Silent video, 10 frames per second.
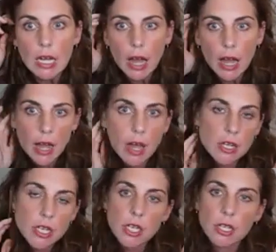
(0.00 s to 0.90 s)

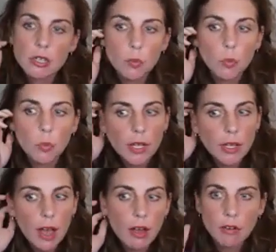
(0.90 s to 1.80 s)
And we
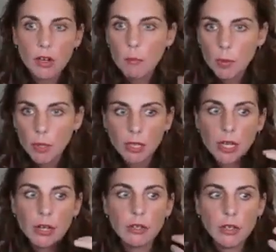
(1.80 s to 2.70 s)
have a company
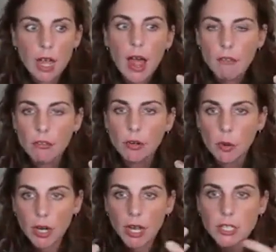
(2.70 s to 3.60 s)
that not
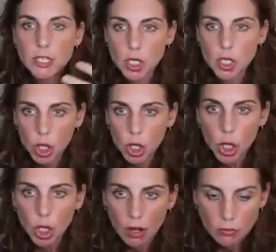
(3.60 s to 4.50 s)
everyone has heard
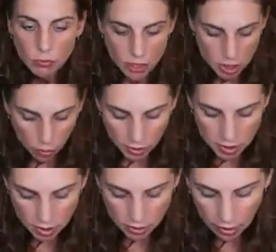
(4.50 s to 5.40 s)
of. So we
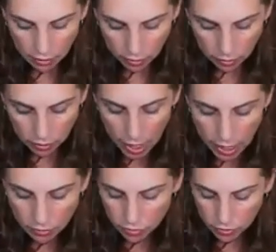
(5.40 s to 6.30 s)
still have a lot
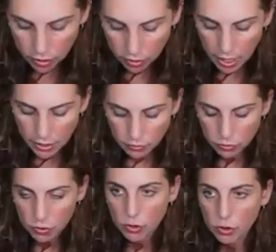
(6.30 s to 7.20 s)
of
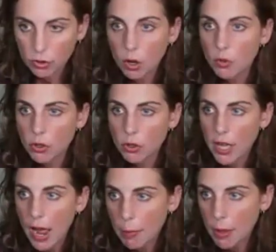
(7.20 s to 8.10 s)
growth to
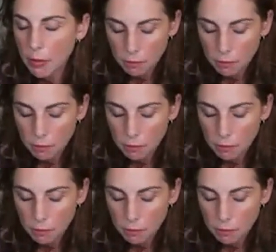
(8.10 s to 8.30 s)
happen.